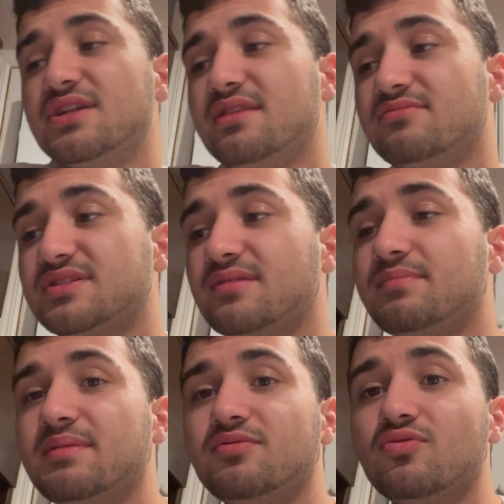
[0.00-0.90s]
and there were some
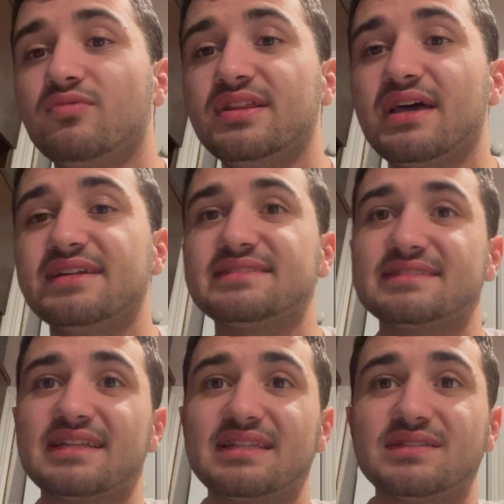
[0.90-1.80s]
people realizing
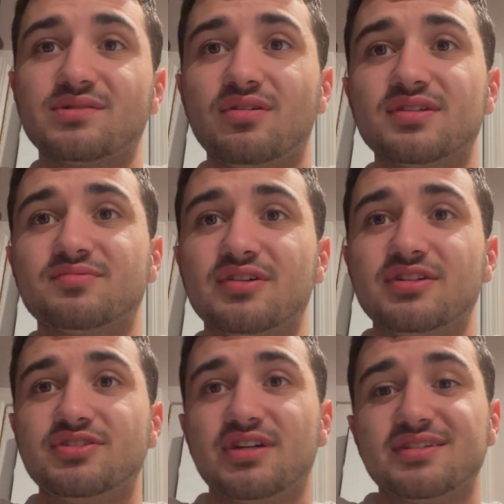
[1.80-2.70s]
that these laws were
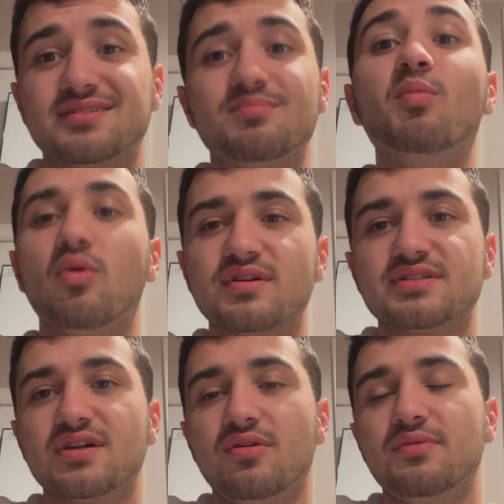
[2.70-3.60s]
unjust, more
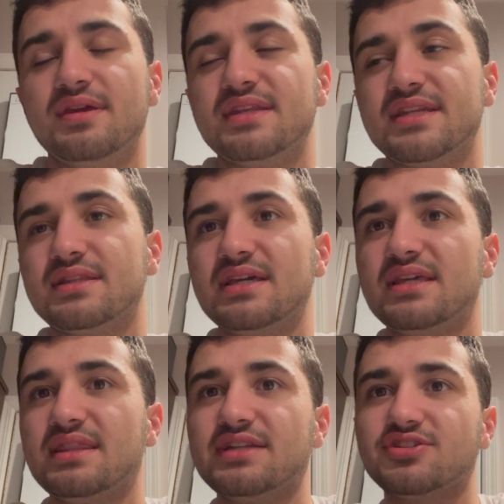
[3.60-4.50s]
so in Italy
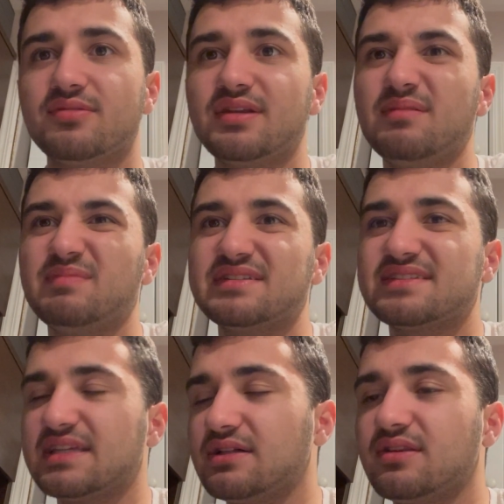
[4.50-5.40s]
than Germany, but
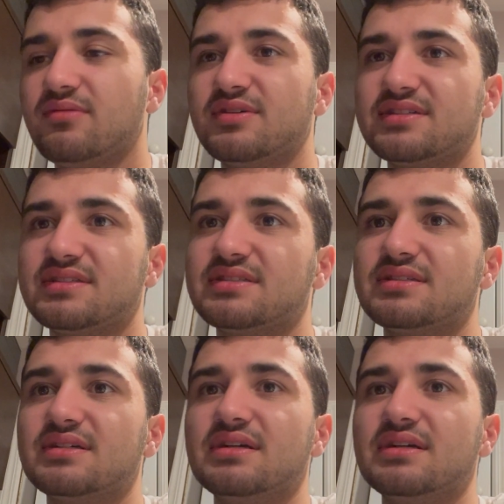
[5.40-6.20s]
still there was